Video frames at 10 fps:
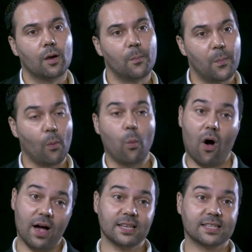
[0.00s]
but what
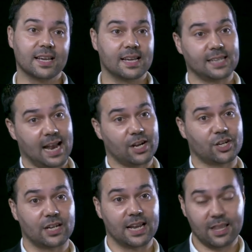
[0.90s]
I say is
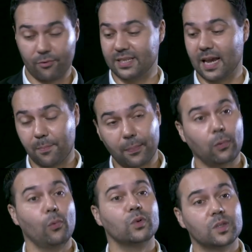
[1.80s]
actually there is a
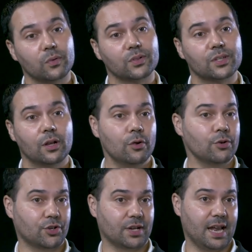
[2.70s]
plausible
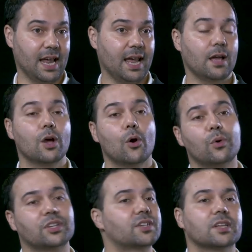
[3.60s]
solution here,
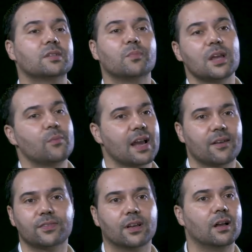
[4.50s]
which doesn't mean we
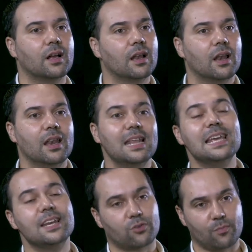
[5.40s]
have to
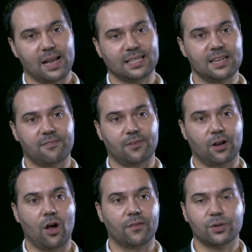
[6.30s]
lead dramatically
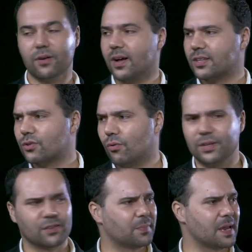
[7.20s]
different lives. You know, I've heard
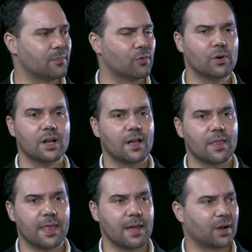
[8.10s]
stories of people, they